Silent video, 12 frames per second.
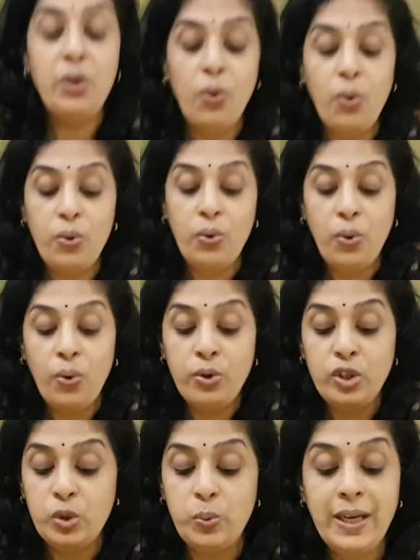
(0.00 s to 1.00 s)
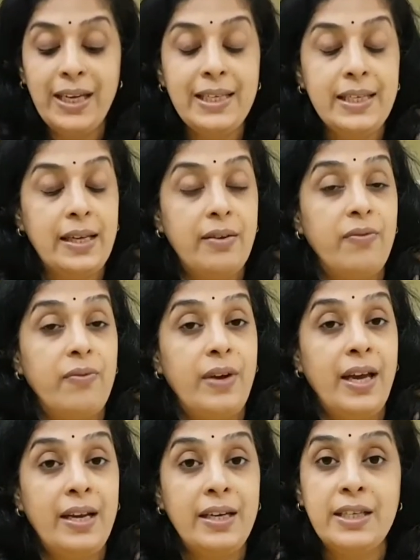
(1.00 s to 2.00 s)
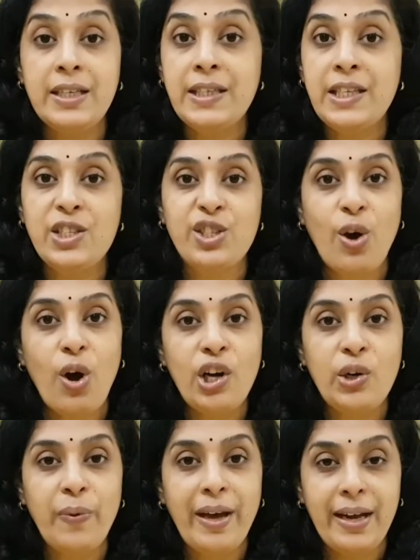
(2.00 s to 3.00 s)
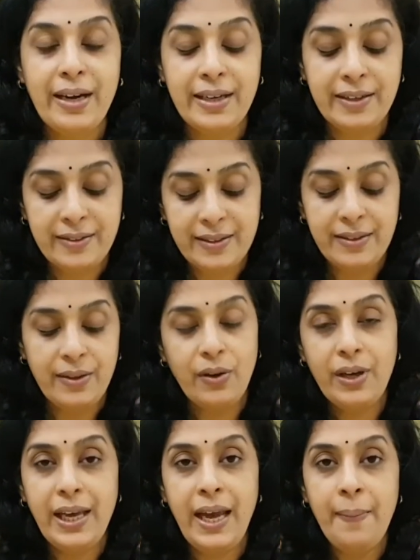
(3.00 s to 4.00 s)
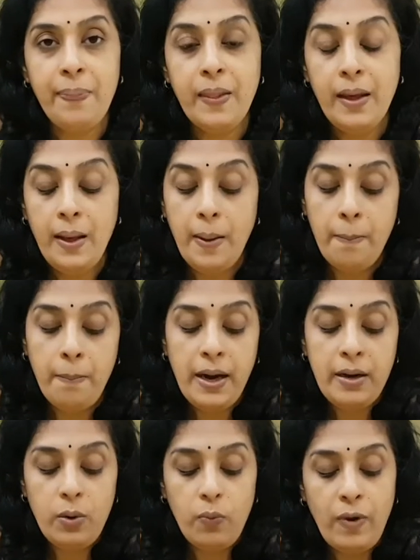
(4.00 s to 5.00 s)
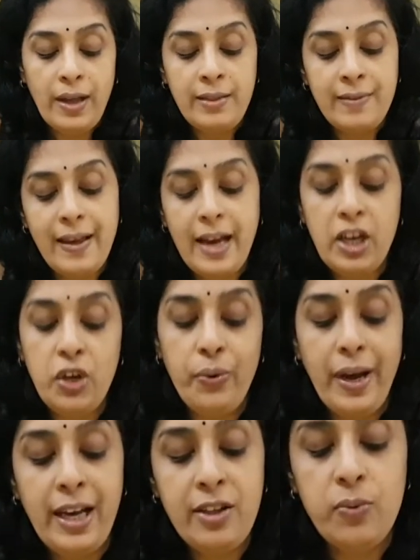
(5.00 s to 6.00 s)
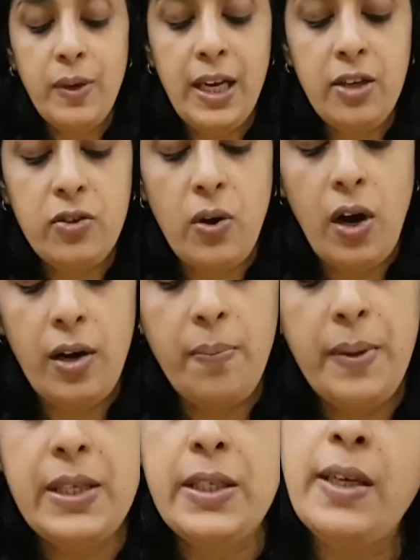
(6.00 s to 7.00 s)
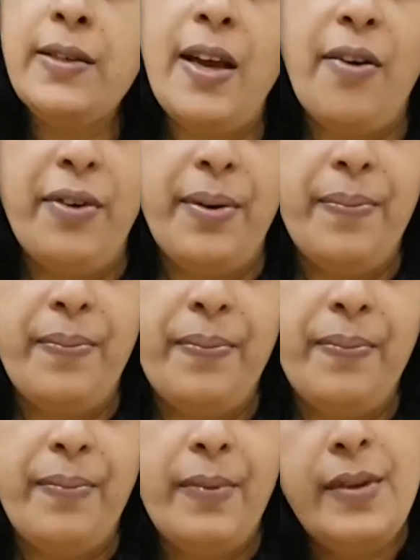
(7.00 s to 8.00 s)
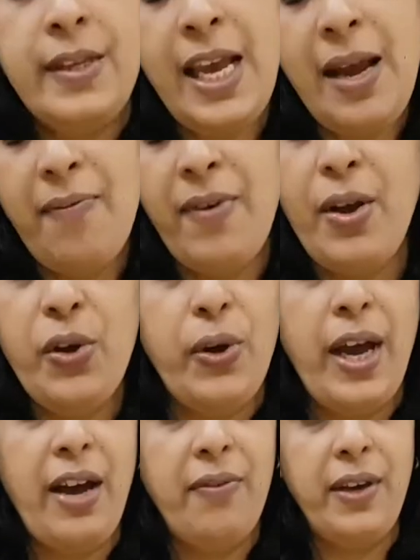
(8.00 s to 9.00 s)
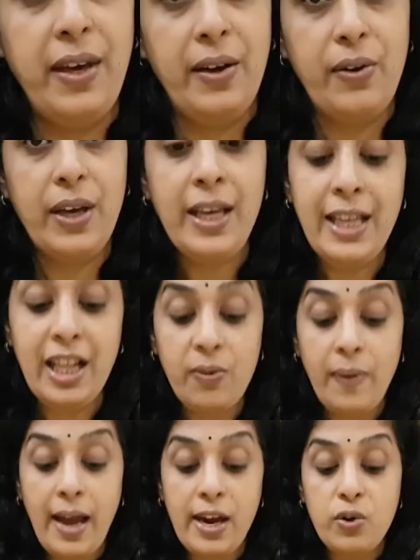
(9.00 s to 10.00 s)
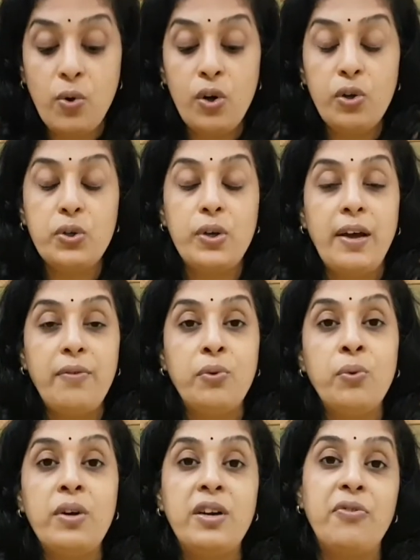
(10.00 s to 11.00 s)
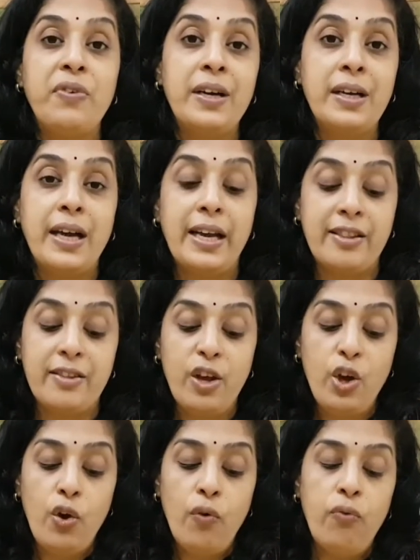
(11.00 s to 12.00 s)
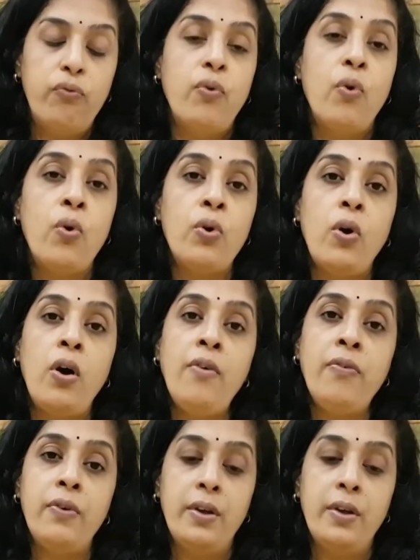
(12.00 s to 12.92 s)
don't know sweet where it is and salt where it is. Okay? But one side you have sweet, salt, bitter, sour. Same way you have here. Okay? That's why I told you should have 2 different kinds. 4 of